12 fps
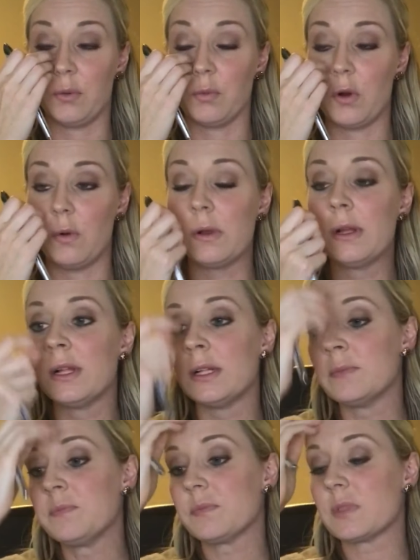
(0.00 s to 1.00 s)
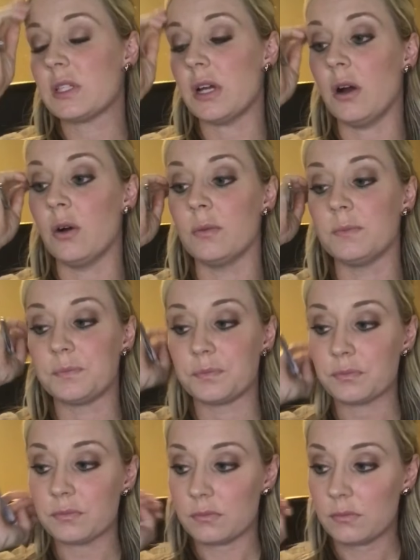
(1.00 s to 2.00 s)
enroll. So
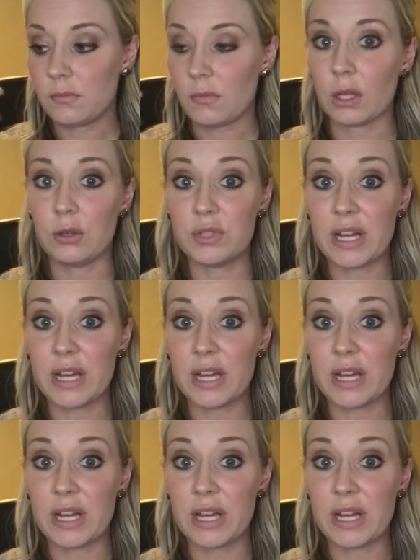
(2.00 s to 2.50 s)
you